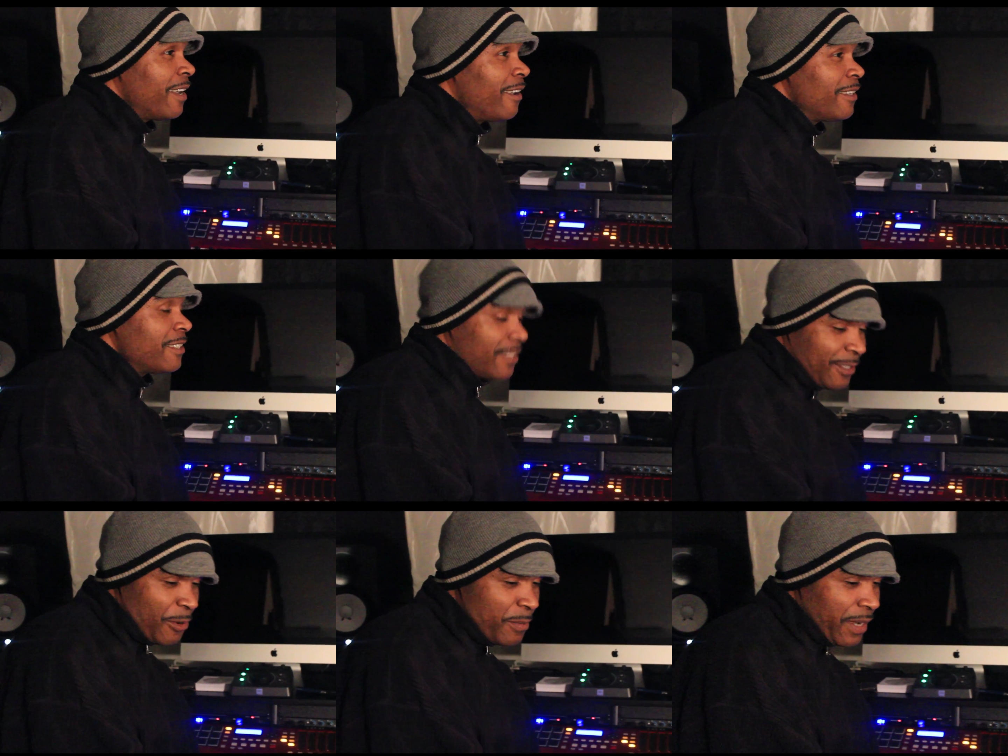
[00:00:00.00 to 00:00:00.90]
to call it,
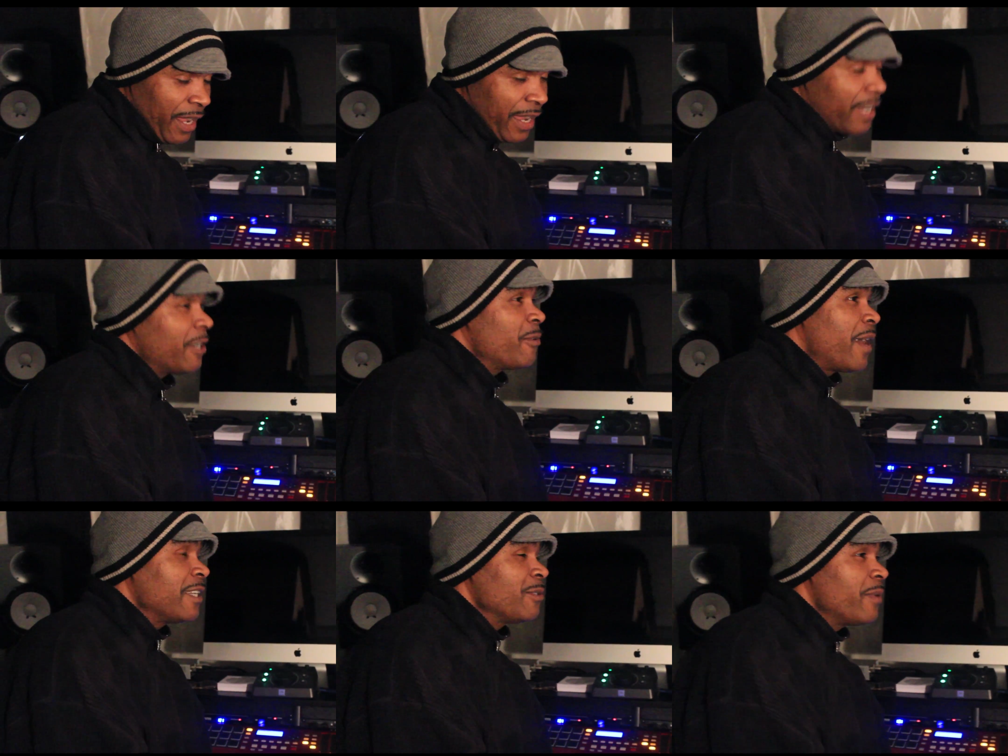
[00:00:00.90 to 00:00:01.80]
you know. But I kind of
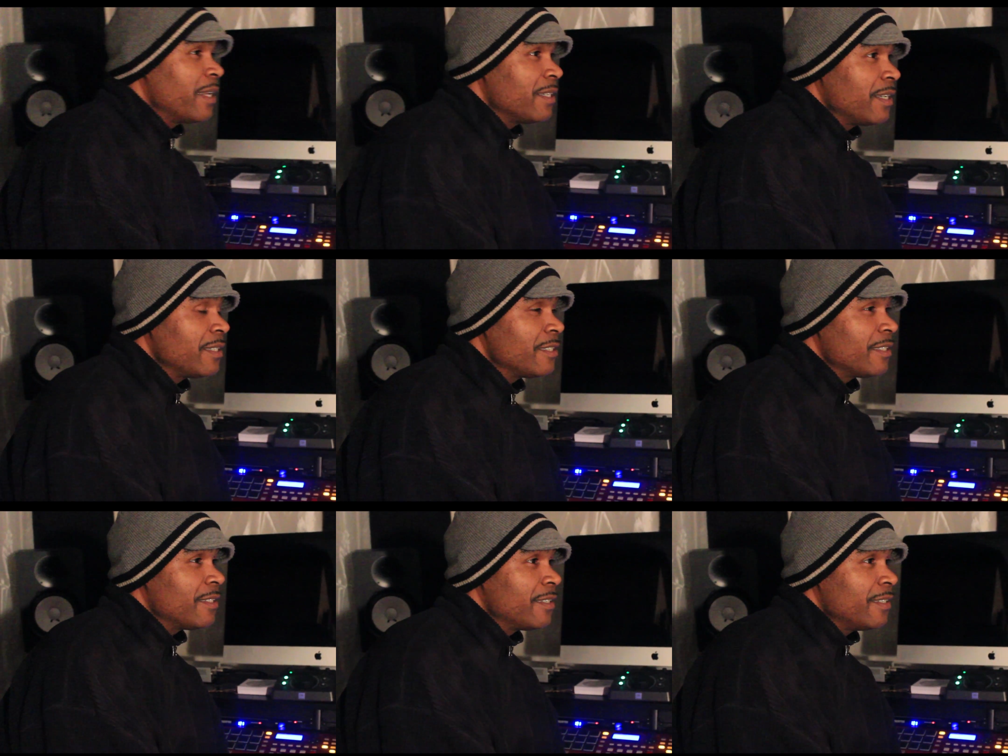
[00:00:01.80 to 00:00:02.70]
graduated into
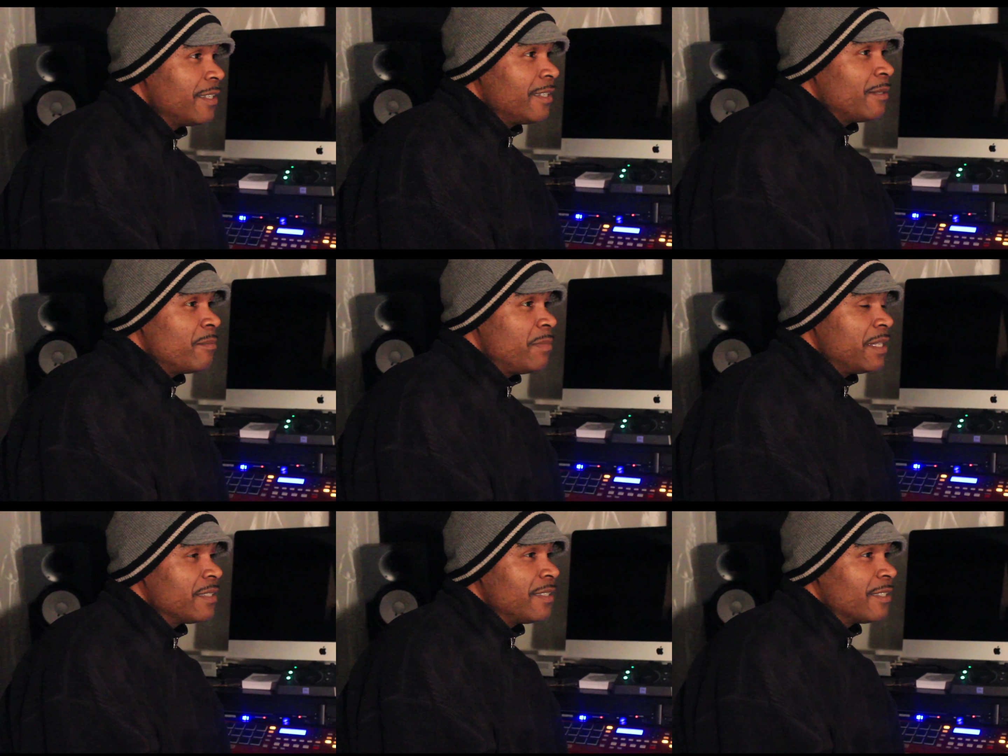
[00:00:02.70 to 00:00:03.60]
the
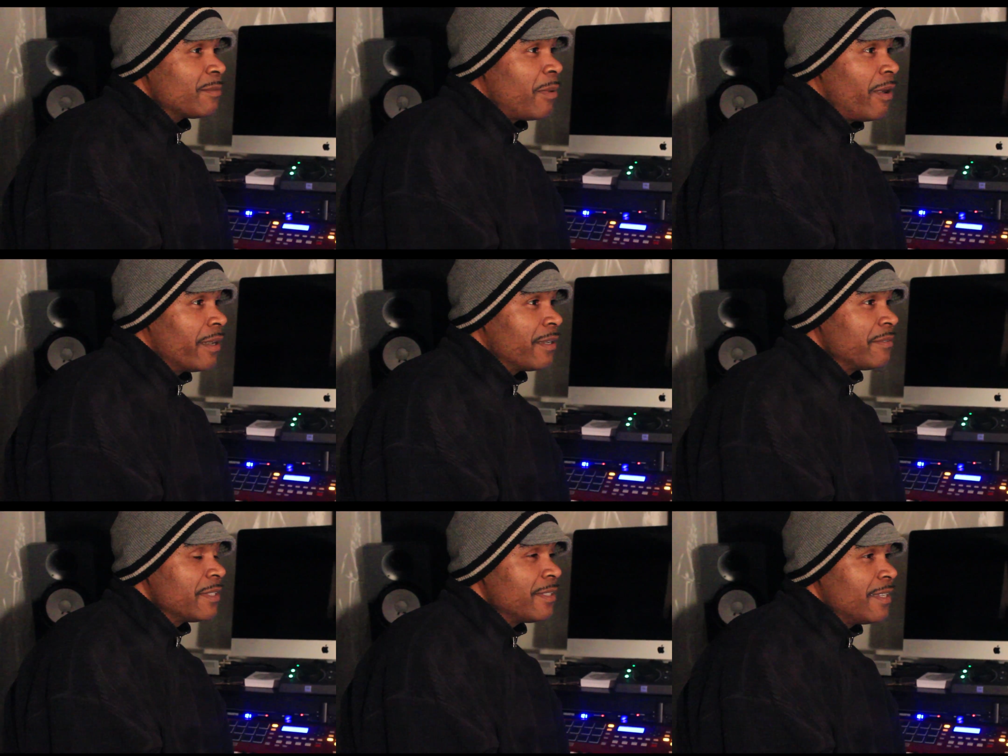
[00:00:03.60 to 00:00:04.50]
business part
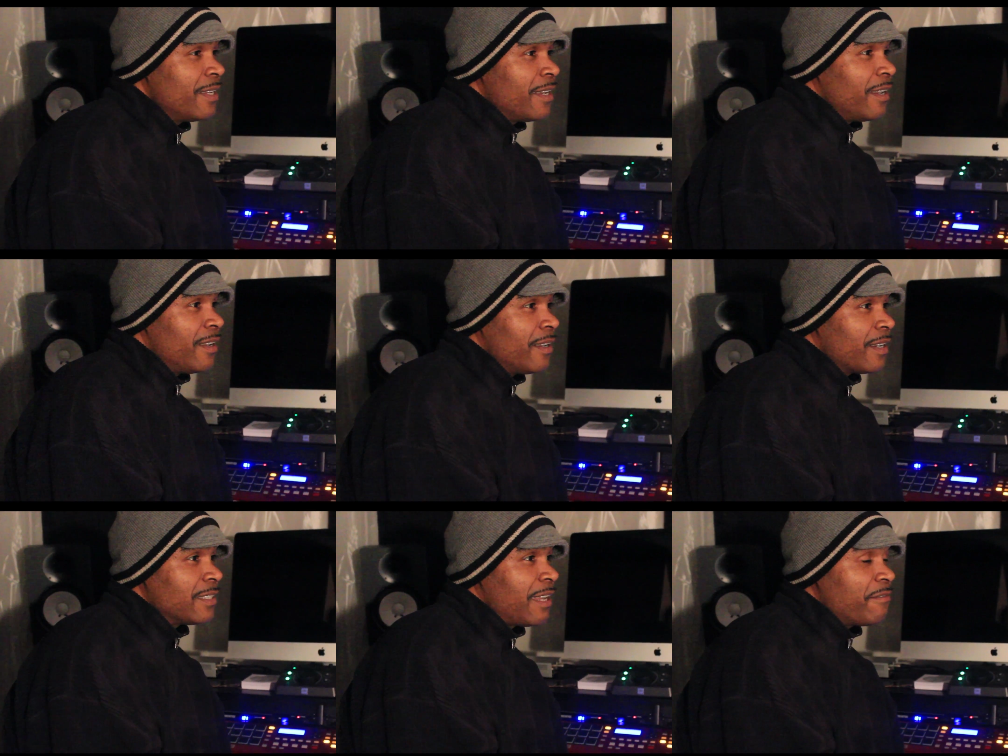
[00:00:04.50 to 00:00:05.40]
of it because
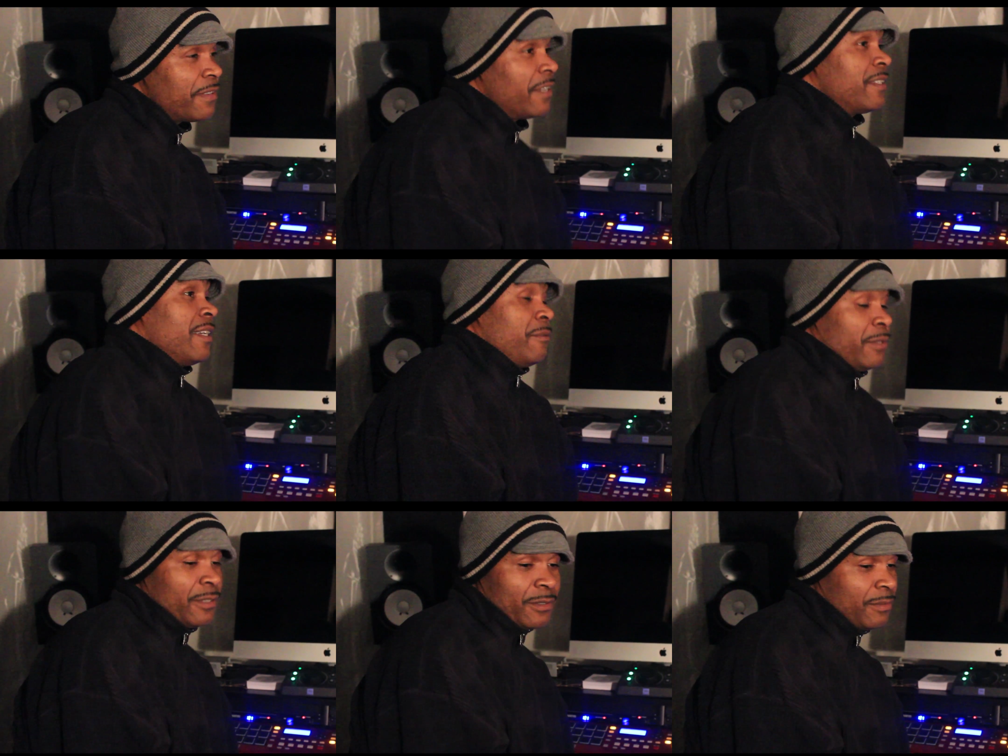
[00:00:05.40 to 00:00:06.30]
I felt that
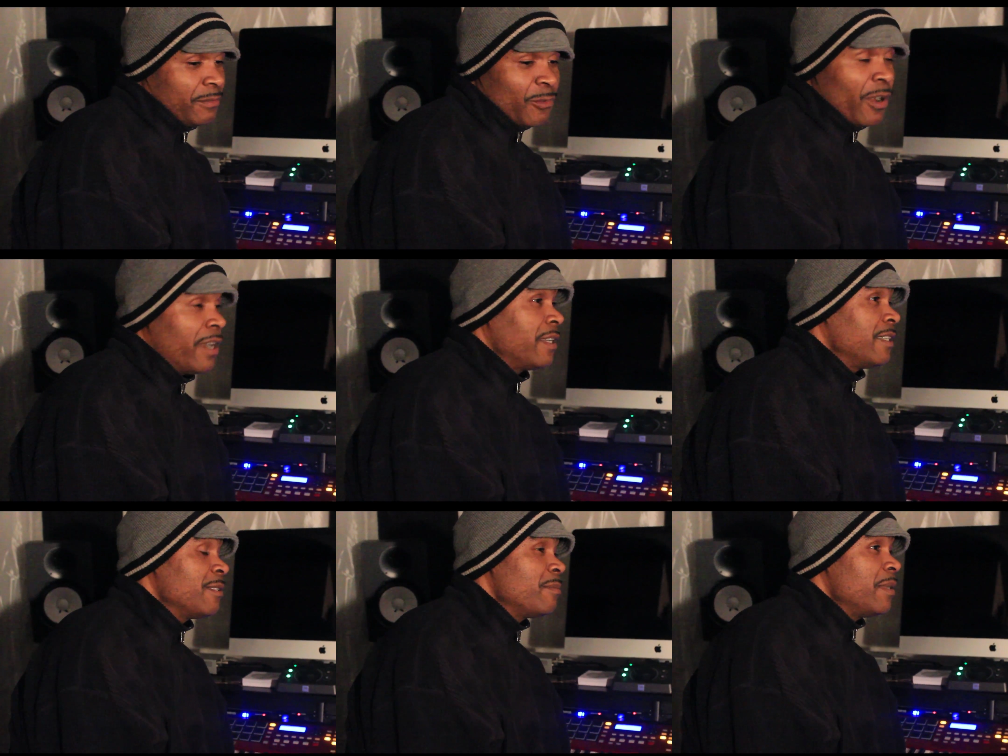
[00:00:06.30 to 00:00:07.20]
was where I
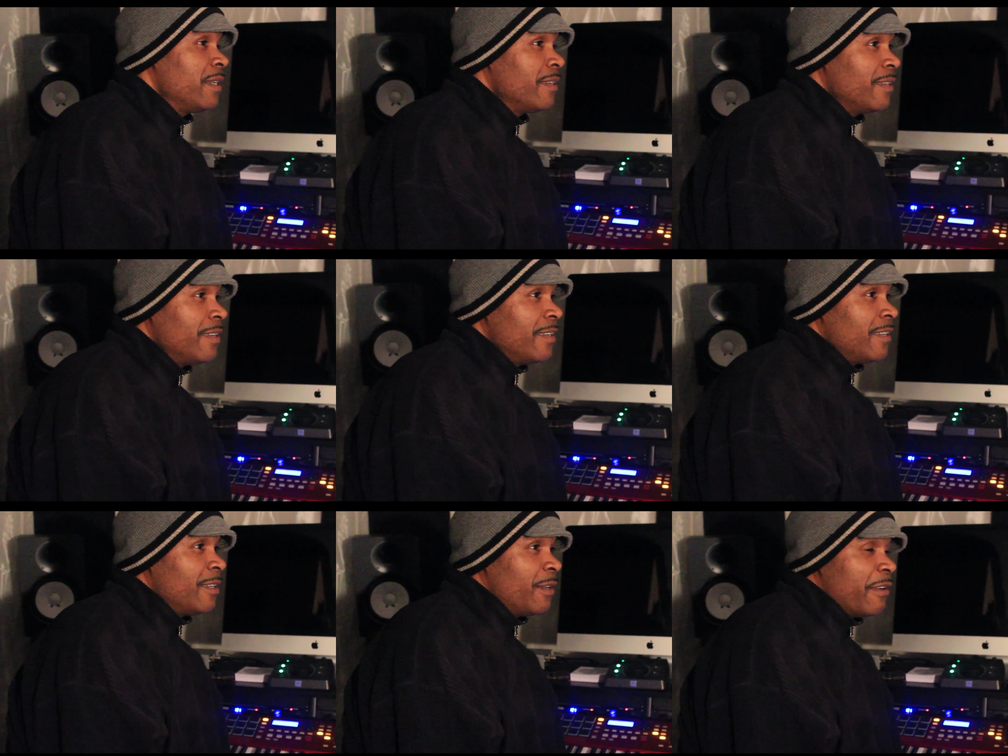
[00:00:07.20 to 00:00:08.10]
needed to be. You
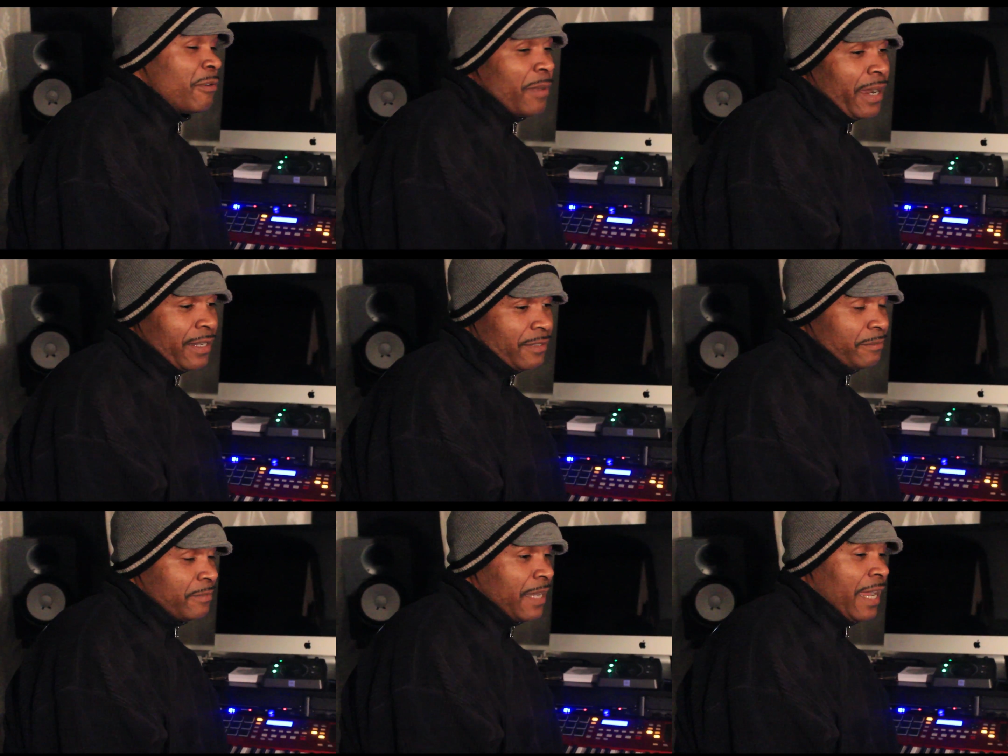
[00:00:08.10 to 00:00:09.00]
know, everybody
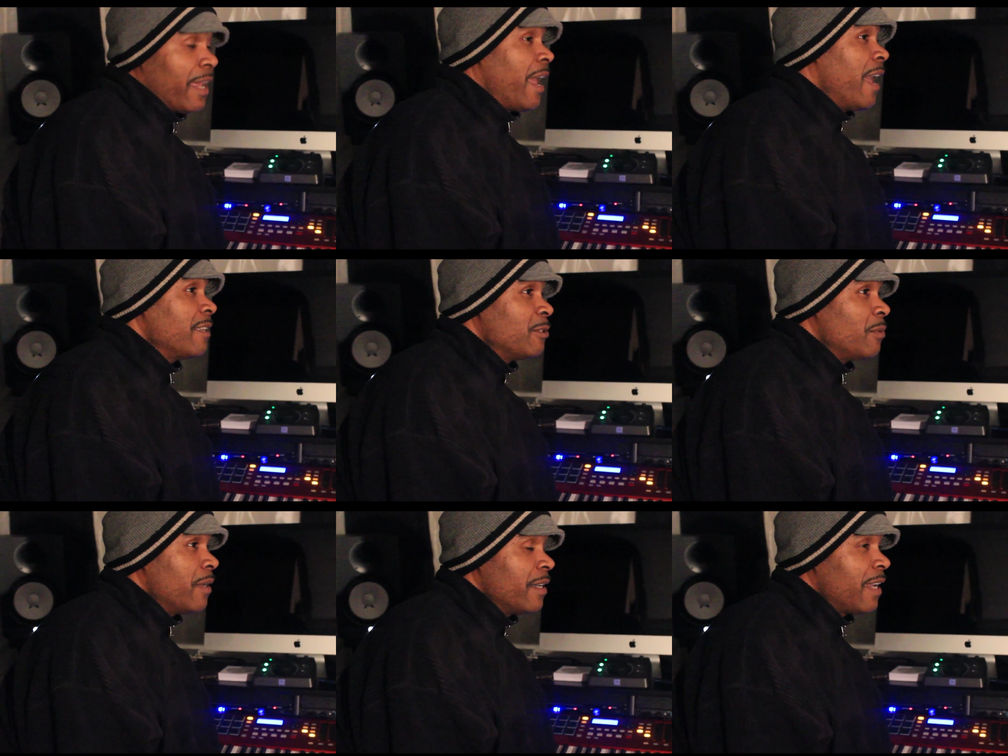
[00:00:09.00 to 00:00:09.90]
got a hat to
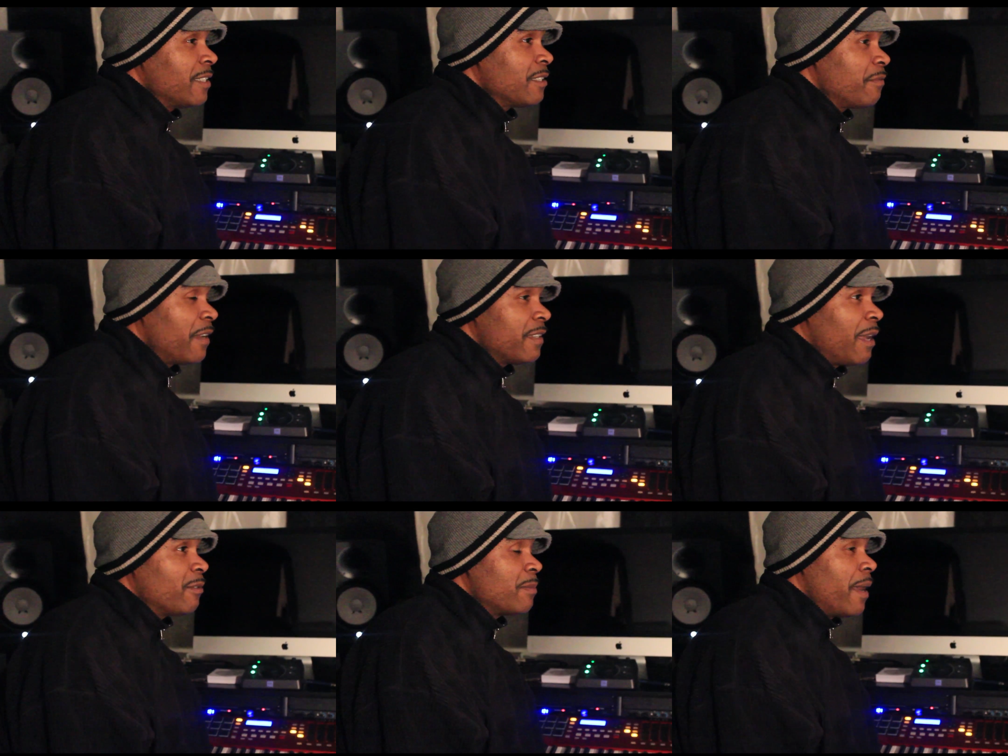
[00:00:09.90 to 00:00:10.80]
wear, and I just felt that was my